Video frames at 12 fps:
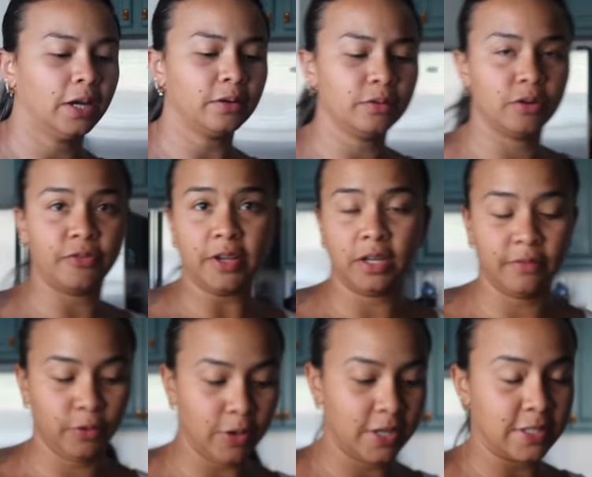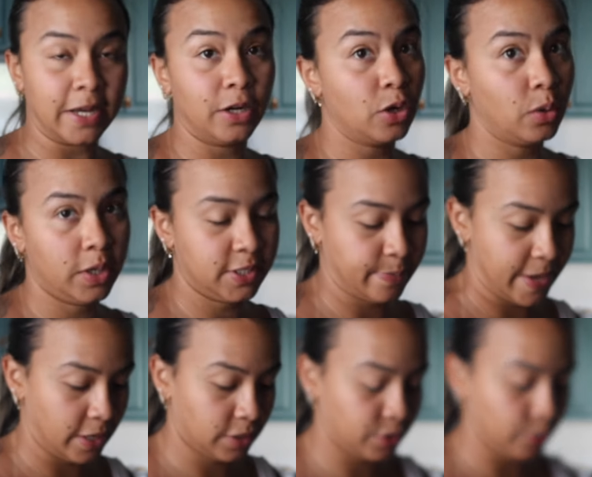I don't know if any of you guys, I know
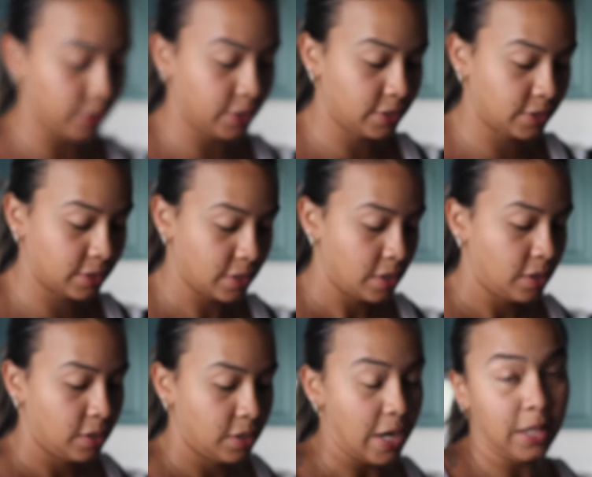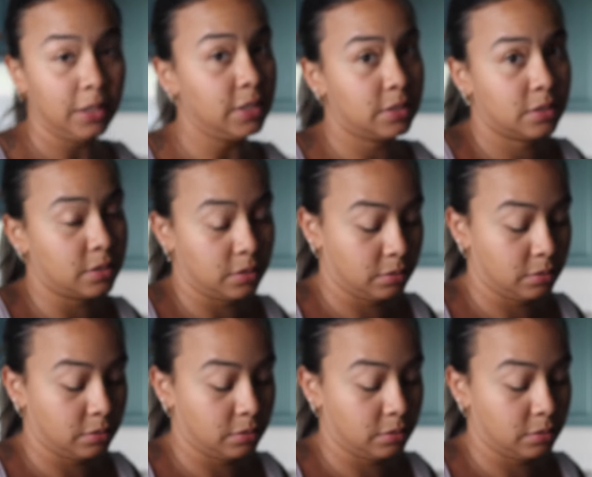Hispanics do this, at least